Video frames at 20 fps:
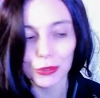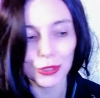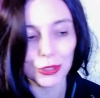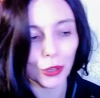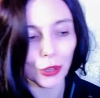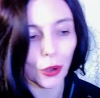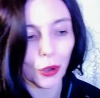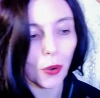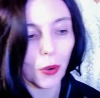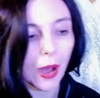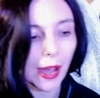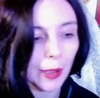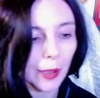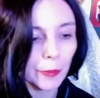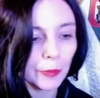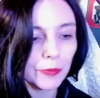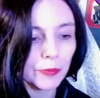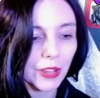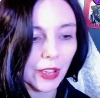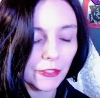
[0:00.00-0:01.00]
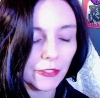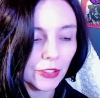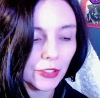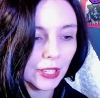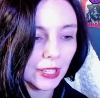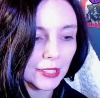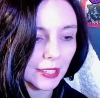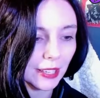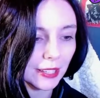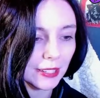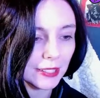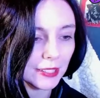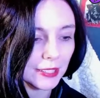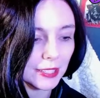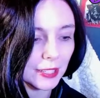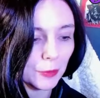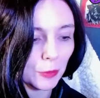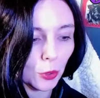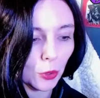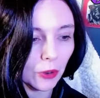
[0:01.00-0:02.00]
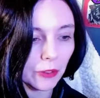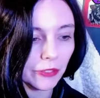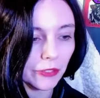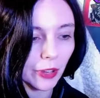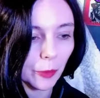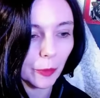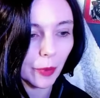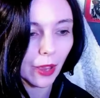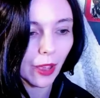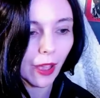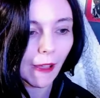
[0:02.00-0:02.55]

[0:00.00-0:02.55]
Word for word: so I'm definitely excited to see more of him.